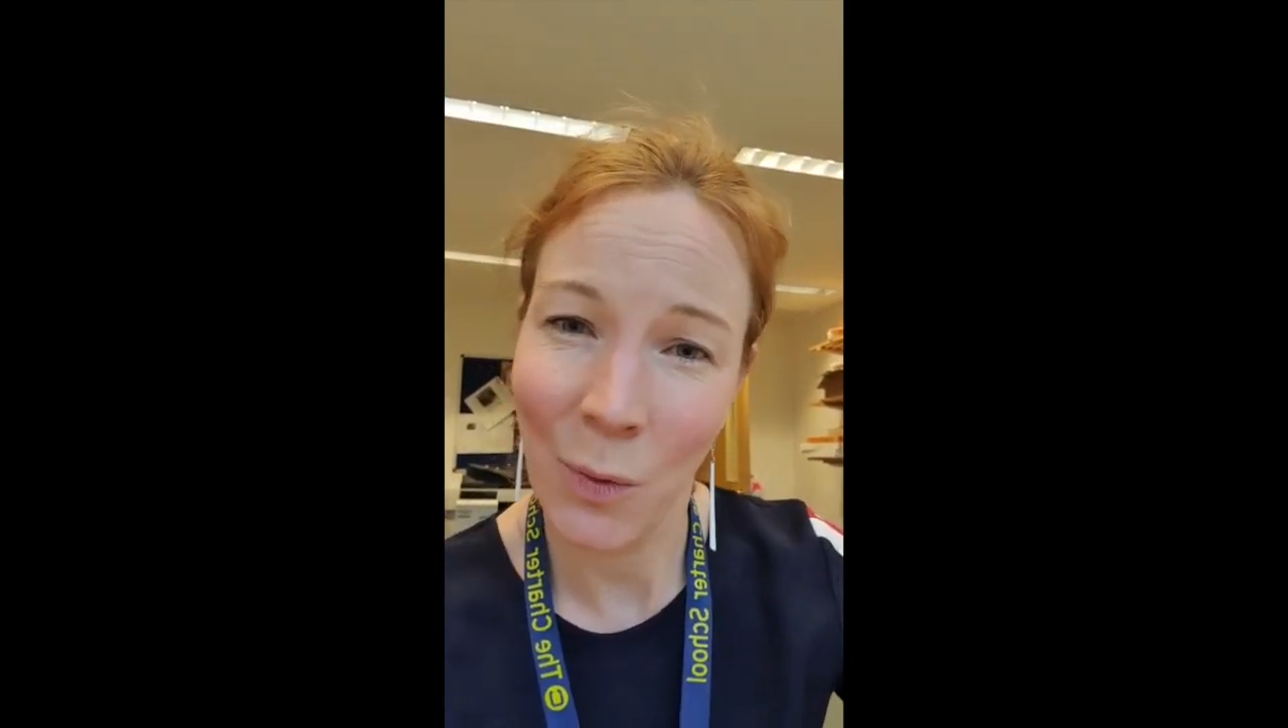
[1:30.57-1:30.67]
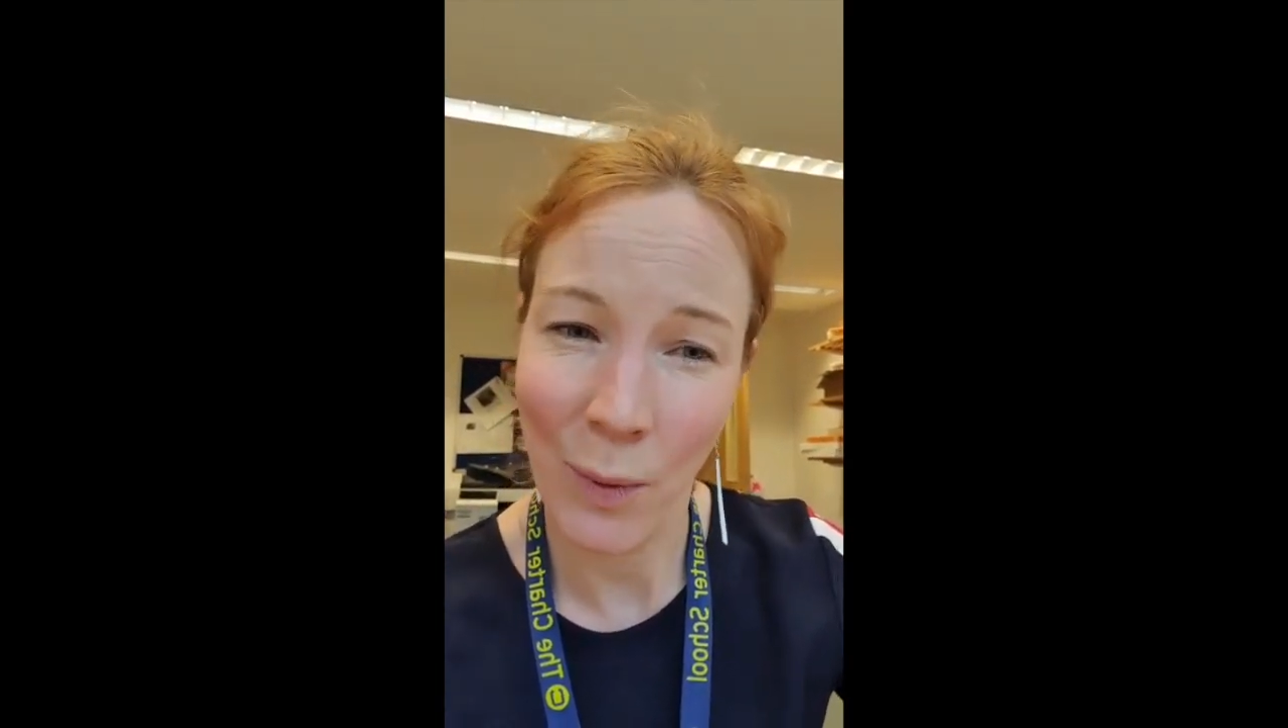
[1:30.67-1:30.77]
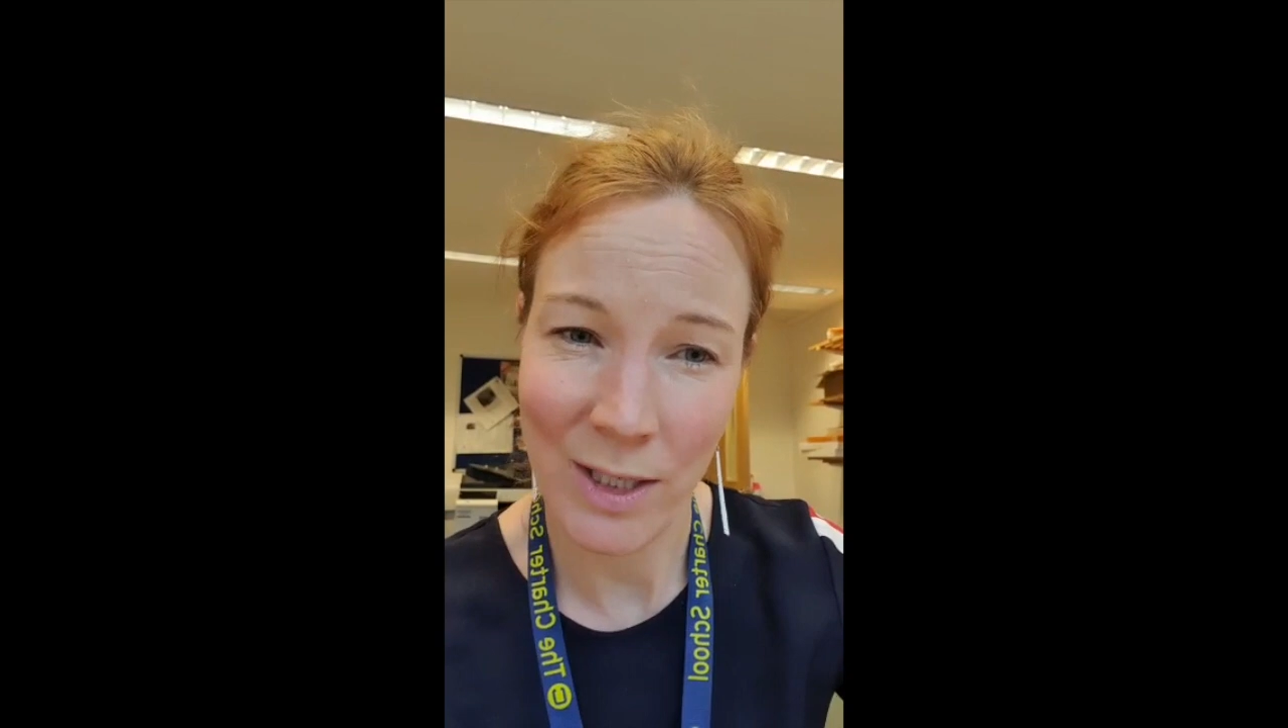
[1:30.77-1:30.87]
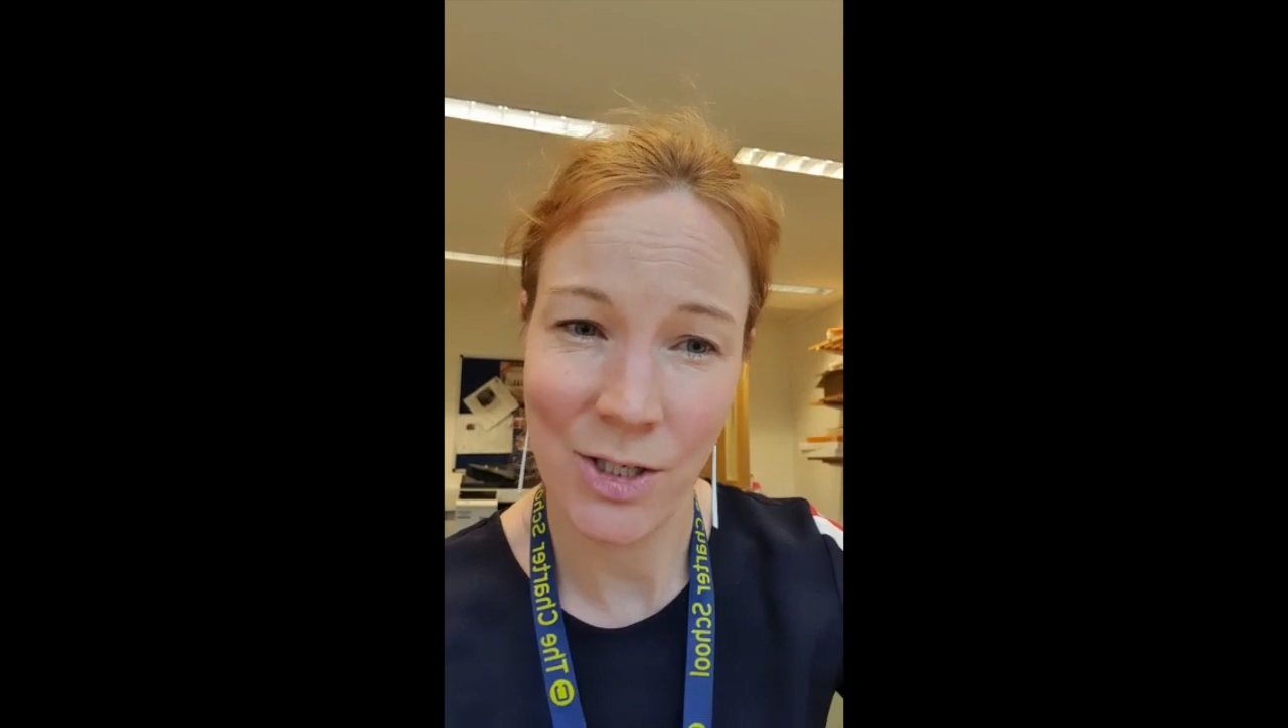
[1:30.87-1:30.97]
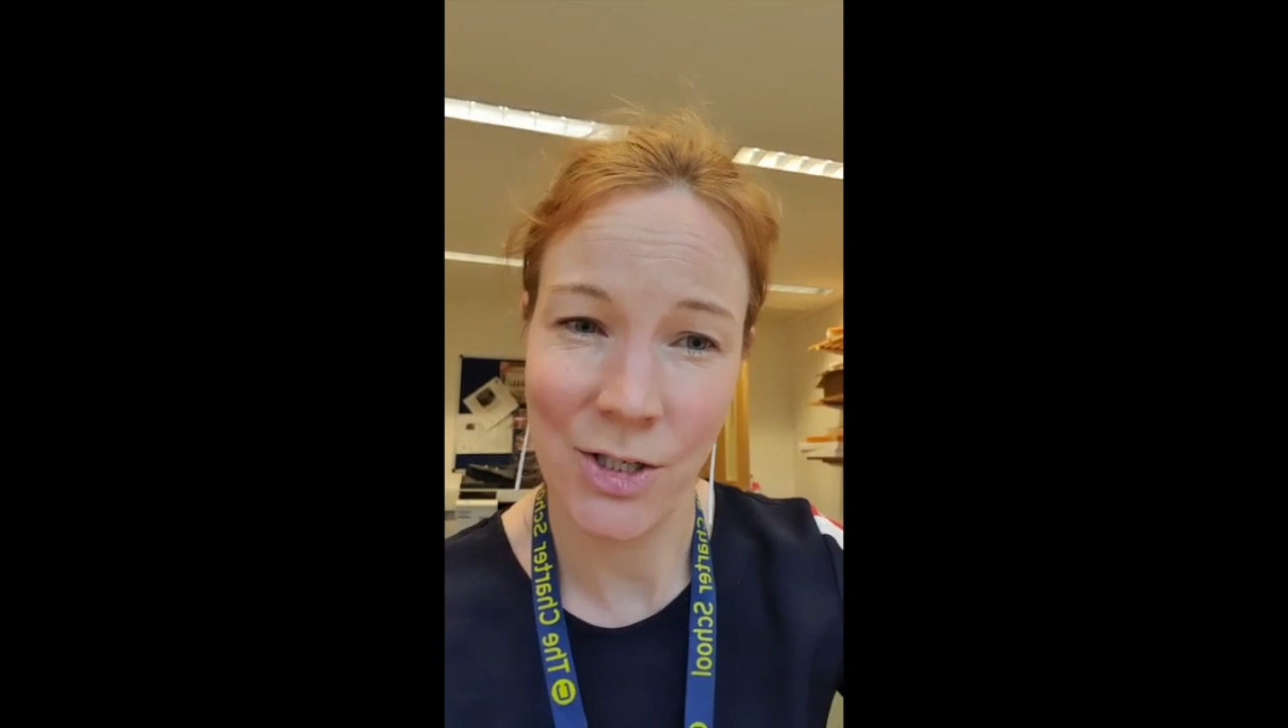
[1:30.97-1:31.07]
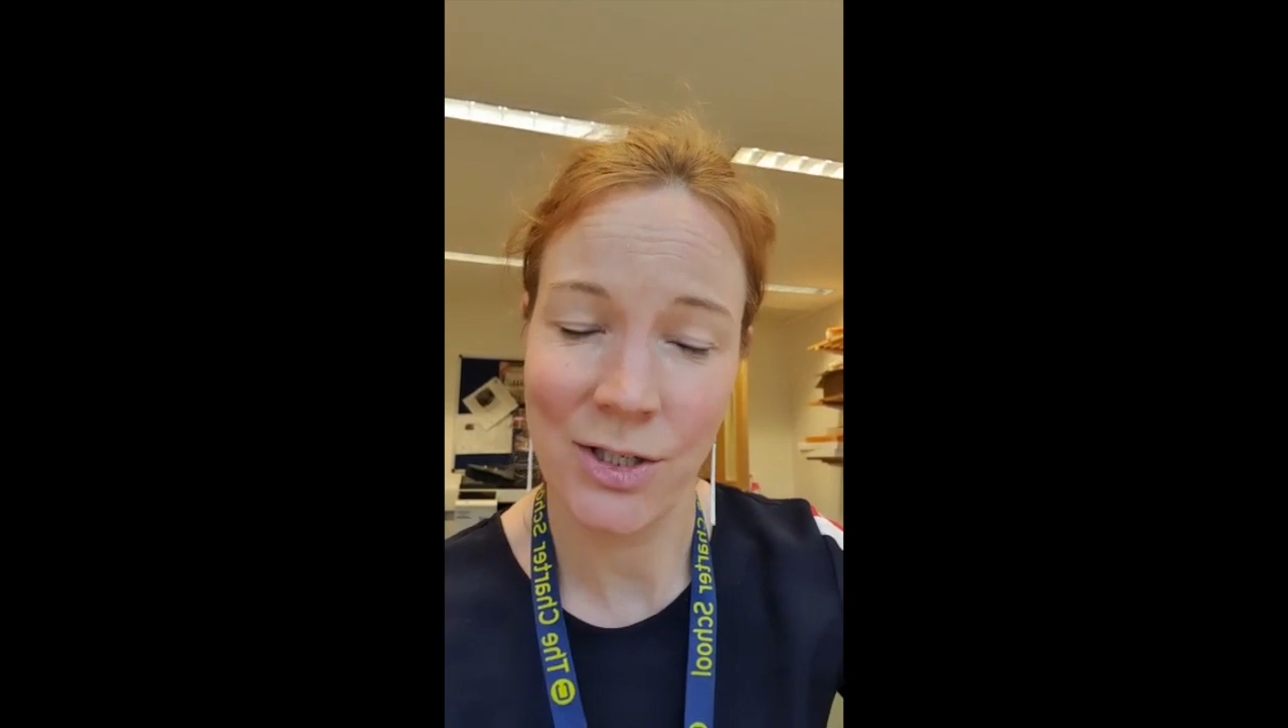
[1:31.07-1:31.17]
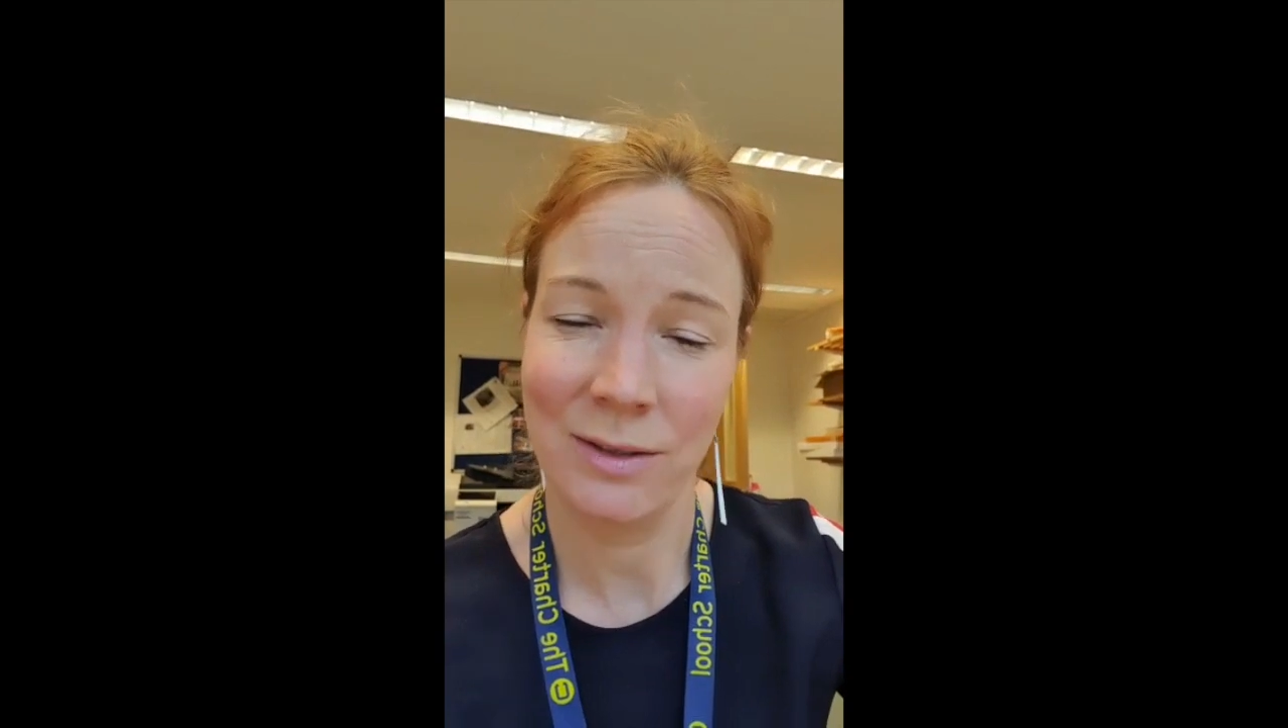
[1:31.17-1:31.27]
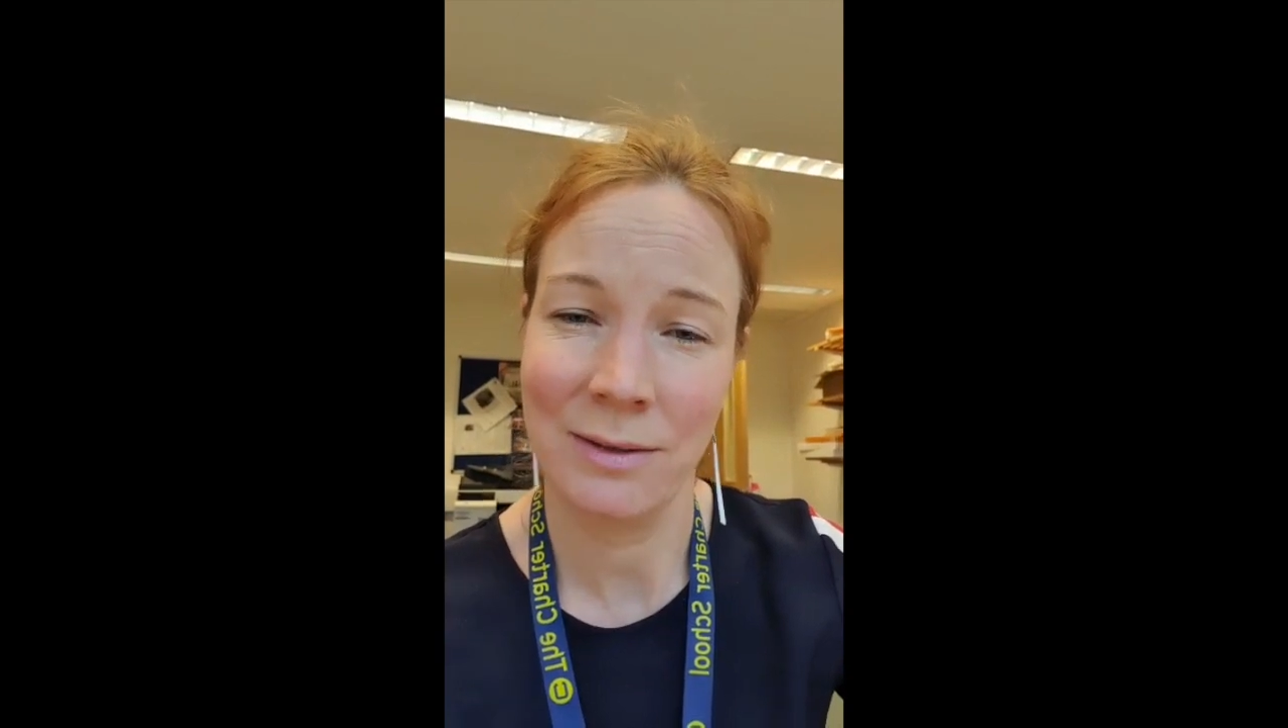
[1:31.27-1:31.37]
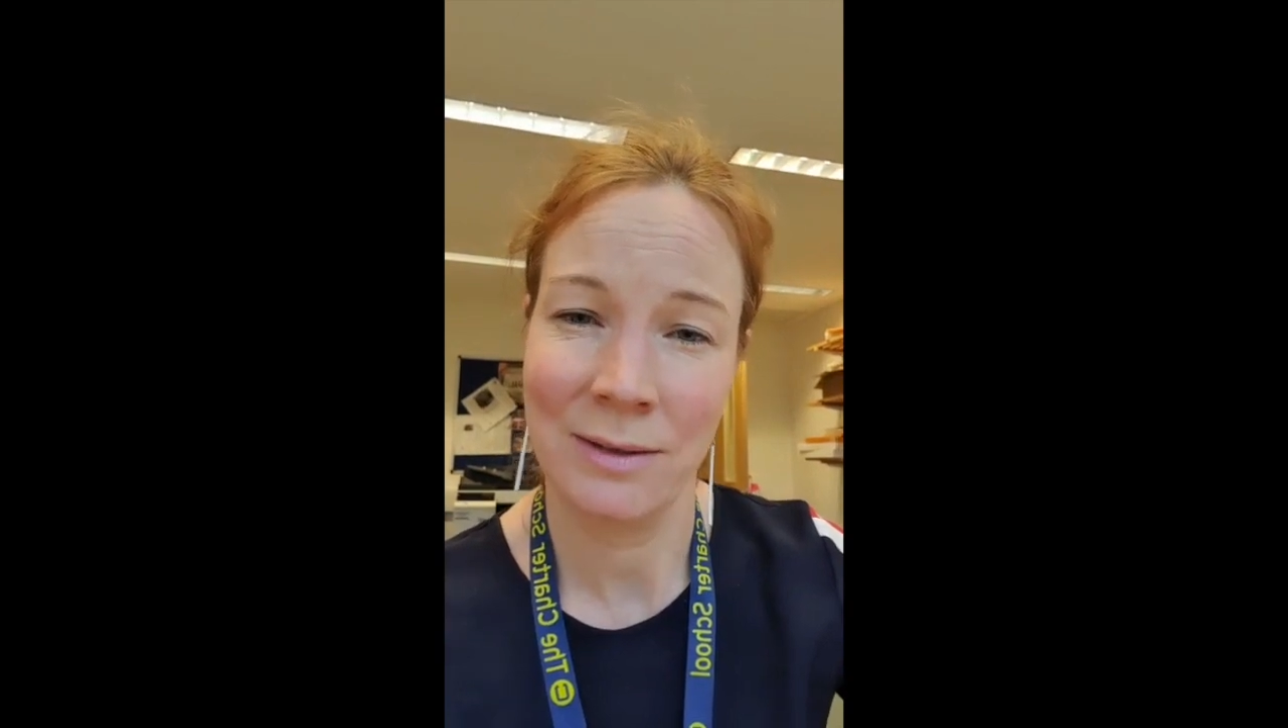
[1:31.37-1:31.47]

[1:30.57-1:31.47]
whinged,